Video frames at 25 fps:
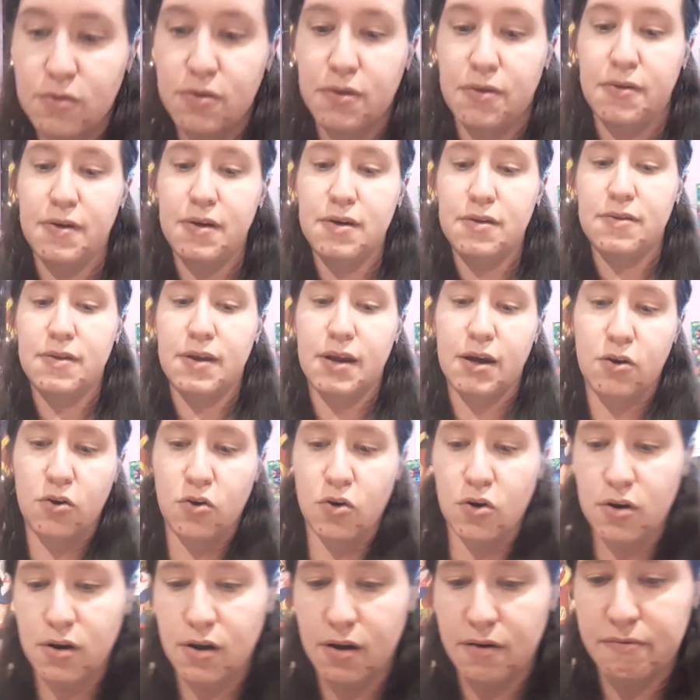So the things that I
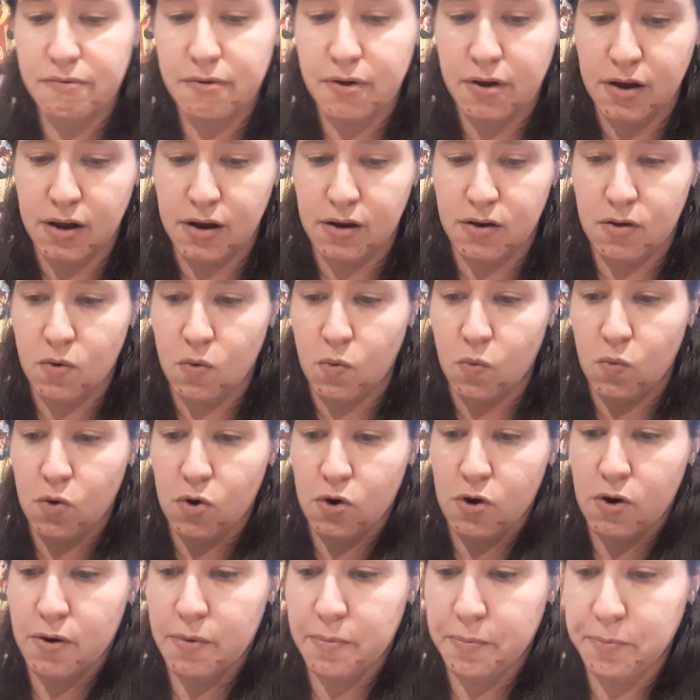could not find
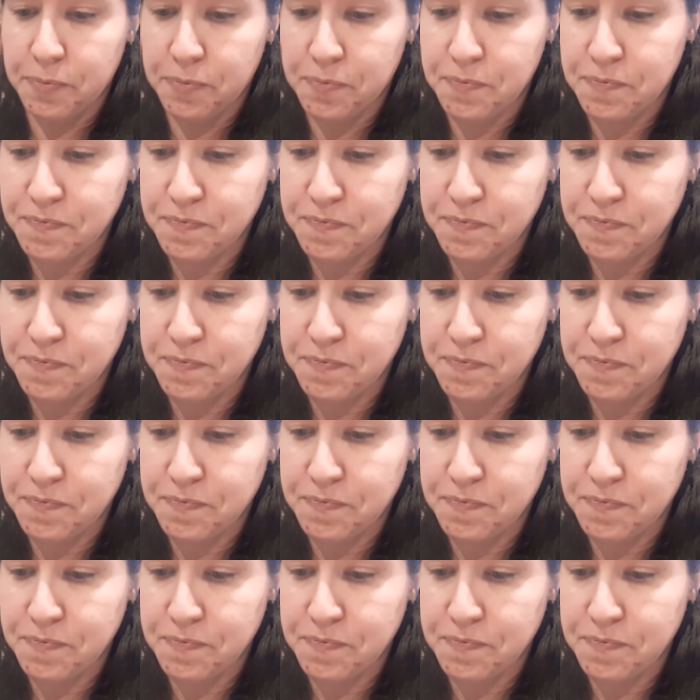were